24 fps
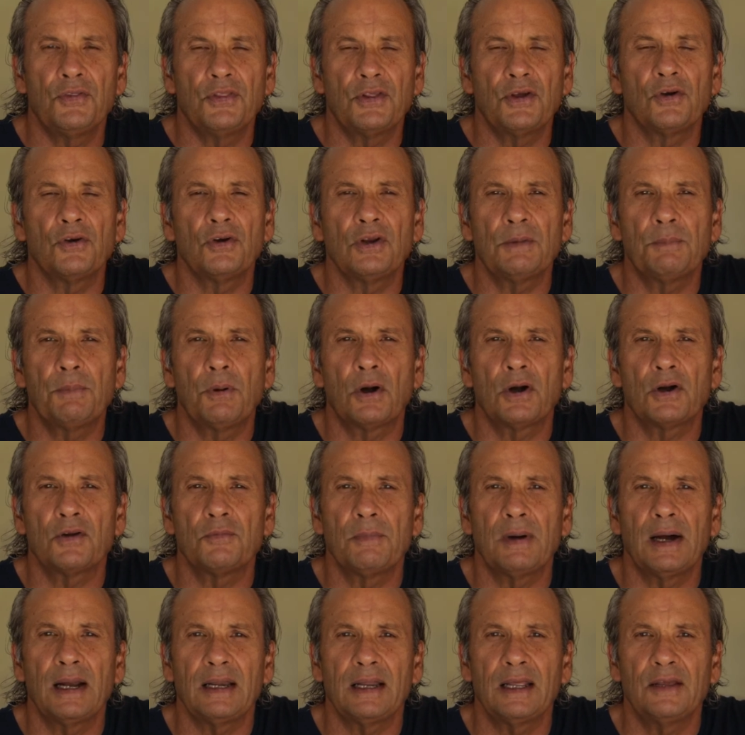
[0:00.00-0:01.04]
the early part of
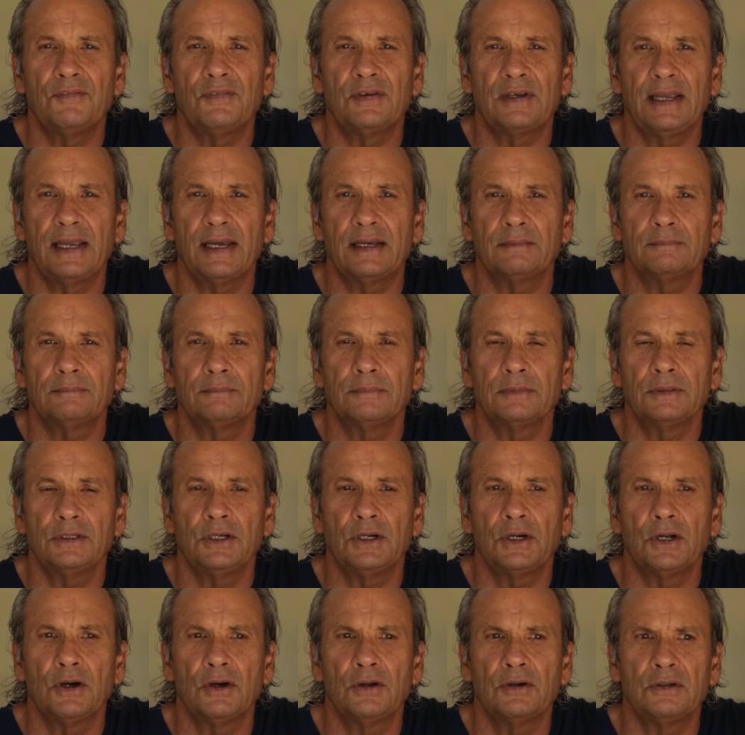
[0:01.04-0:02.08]
my life again.
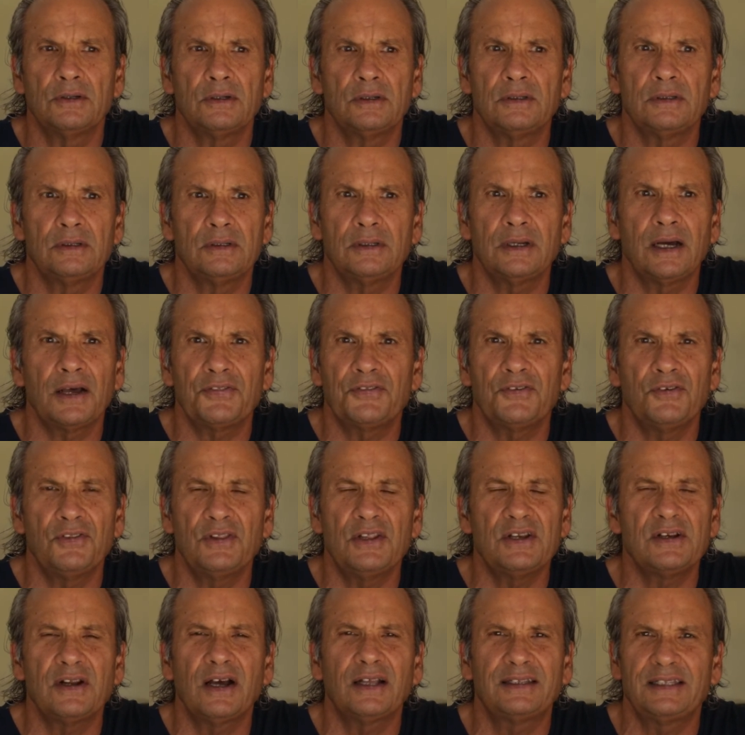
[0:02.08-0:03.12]
Not
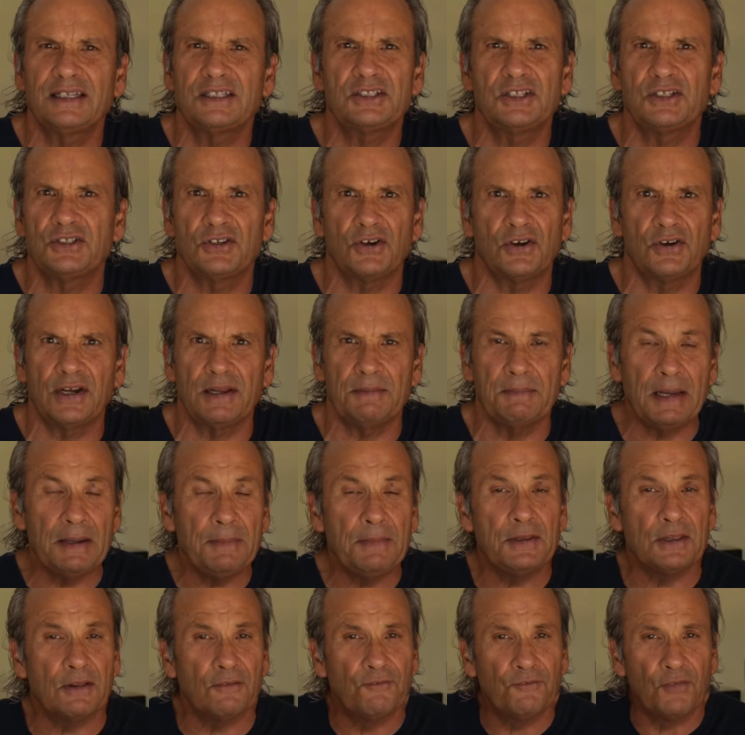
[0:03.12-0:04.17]
this eternity.
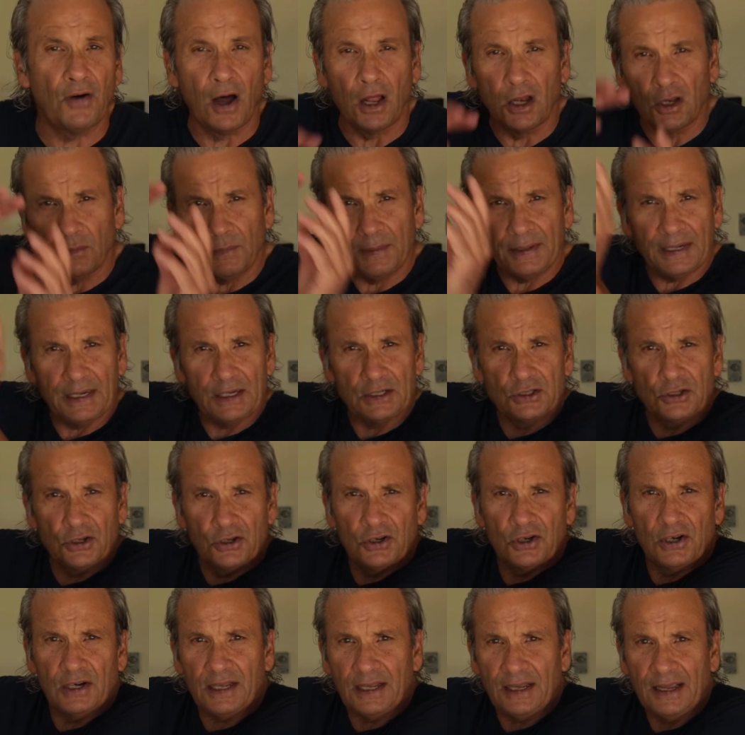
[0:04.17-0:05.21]
Maybe the following
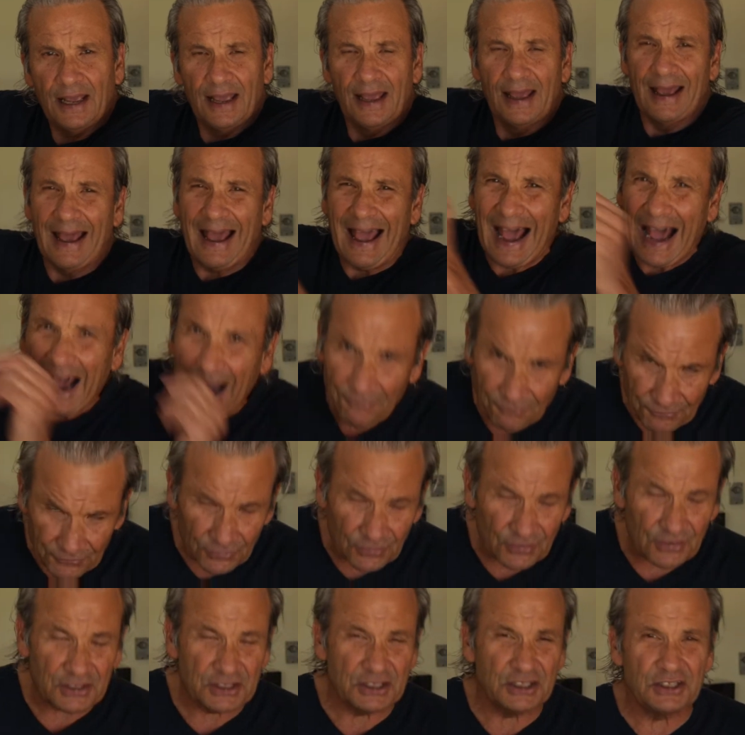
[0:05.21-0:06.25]
eternity,
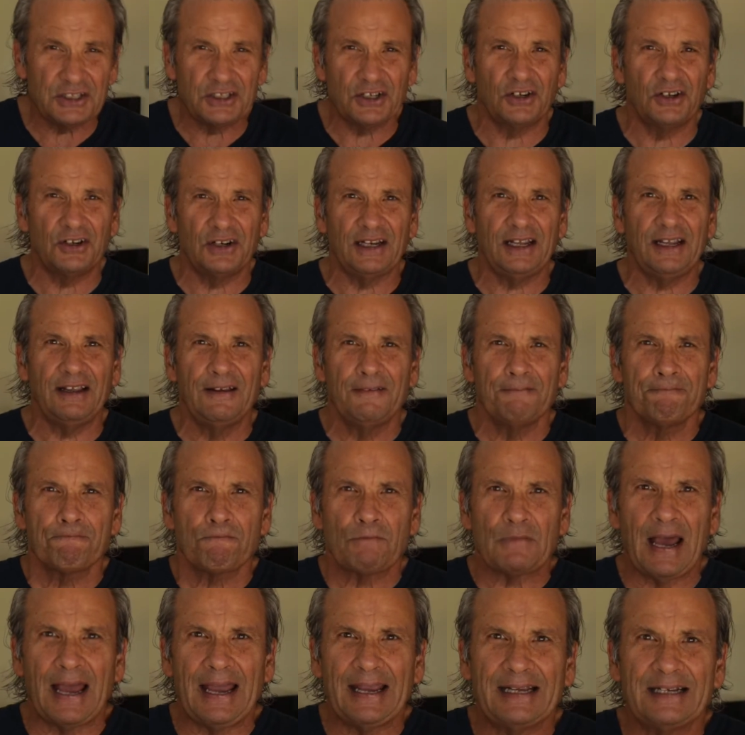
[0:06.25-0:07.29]
after this eternity,
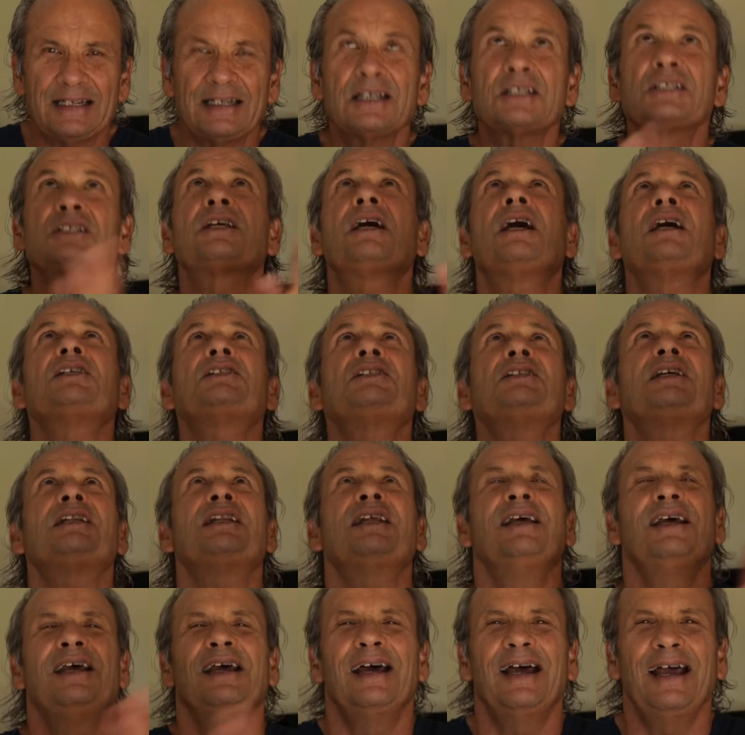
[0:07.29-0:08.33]
I can discuss it
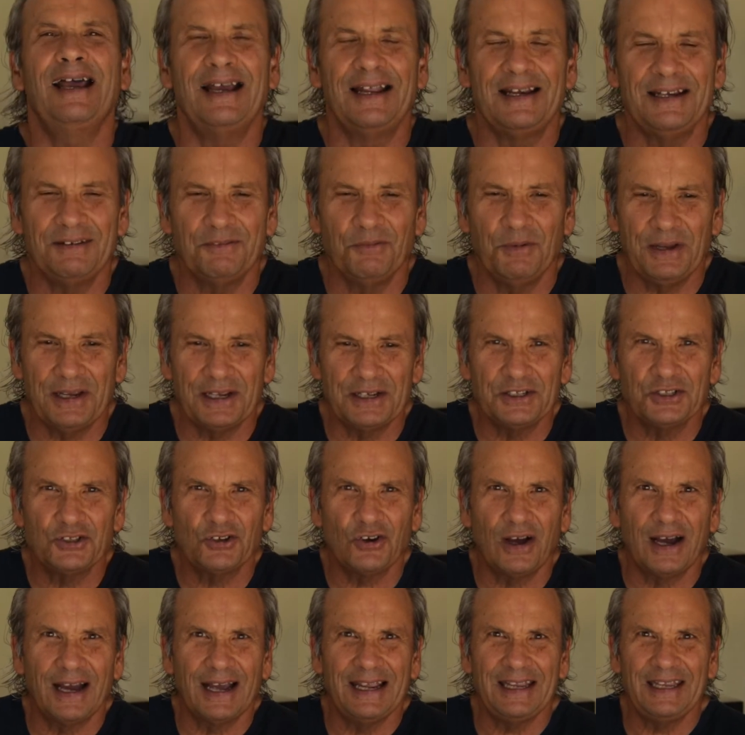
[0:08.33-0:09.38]
and we can
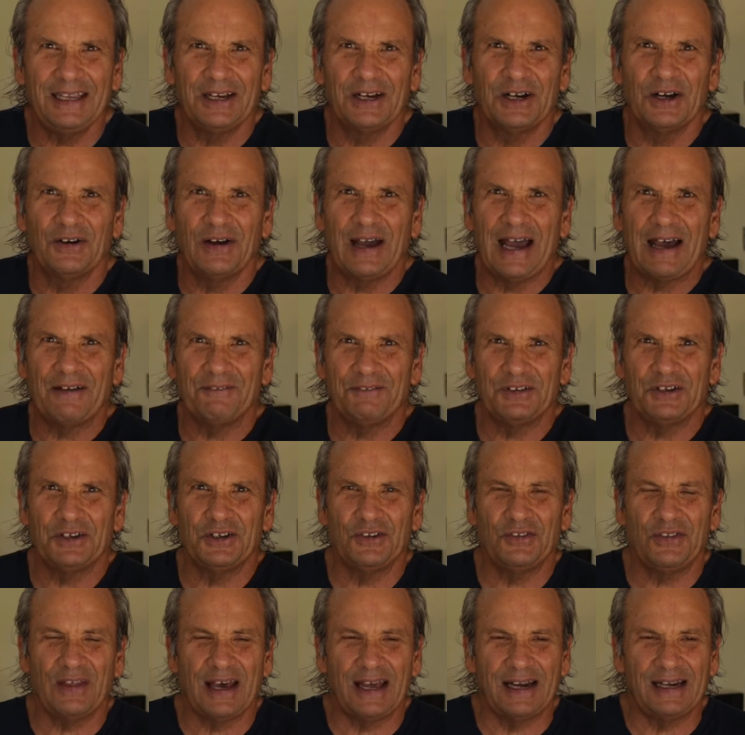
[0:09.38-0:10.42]
try, having to
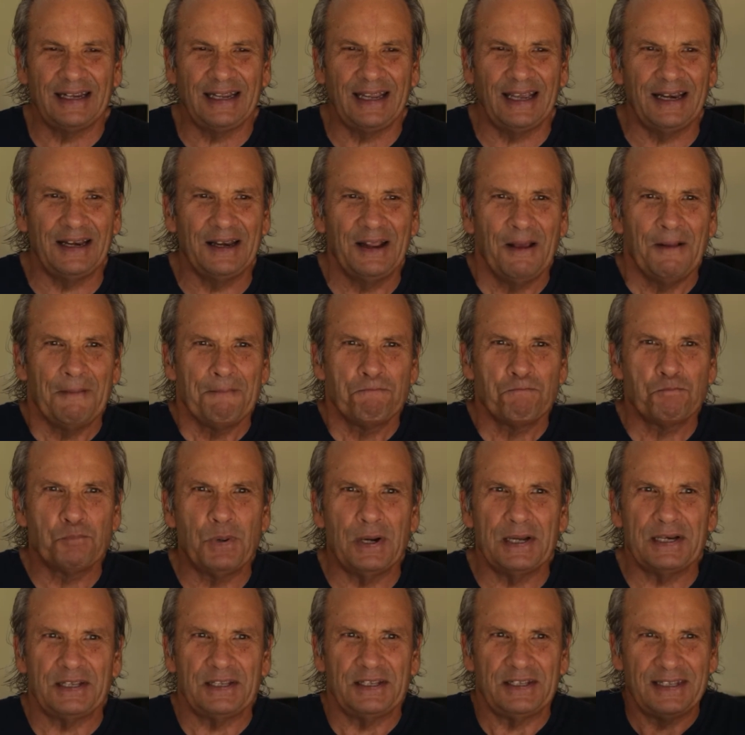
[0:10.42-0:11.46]
do that again.
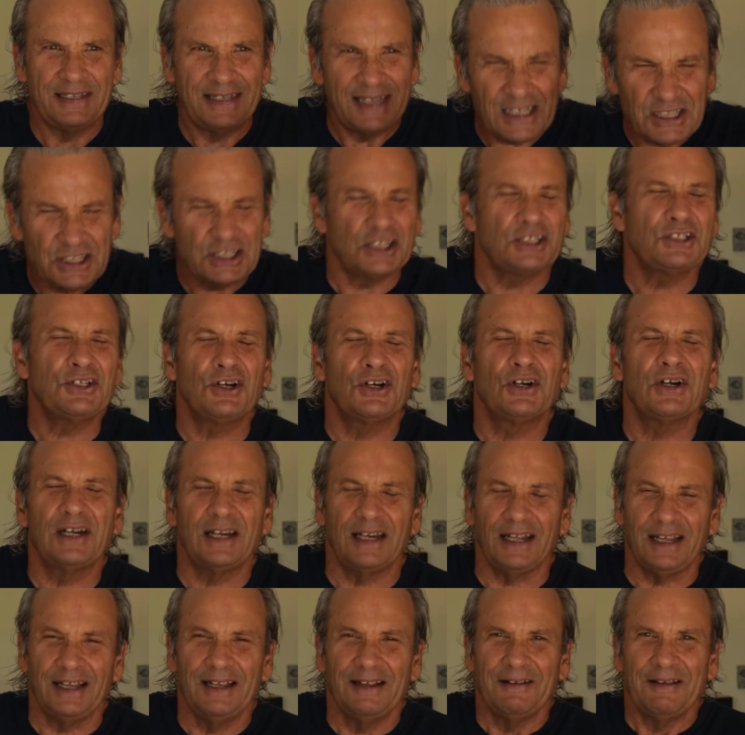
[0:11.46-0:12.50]
But this
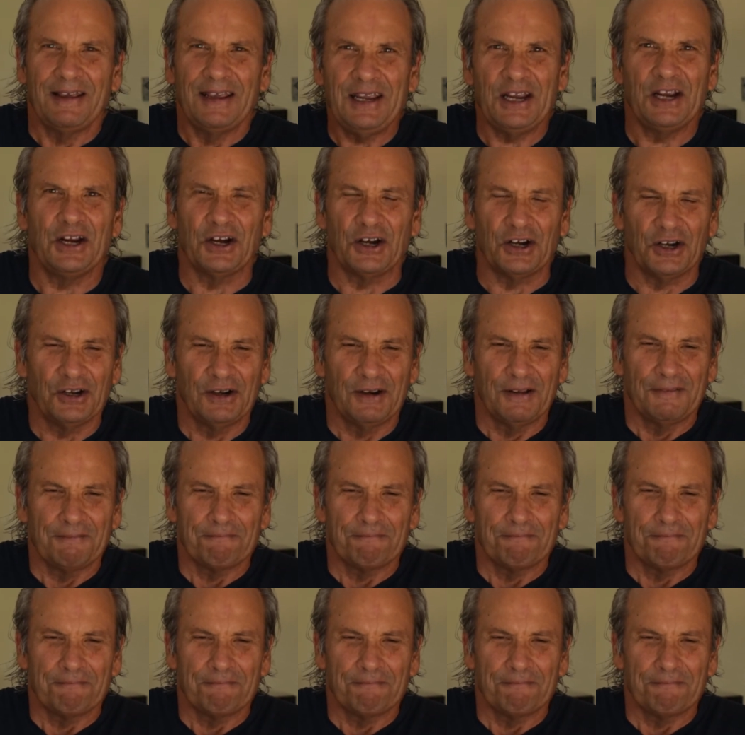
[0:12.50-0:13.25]
eternity here,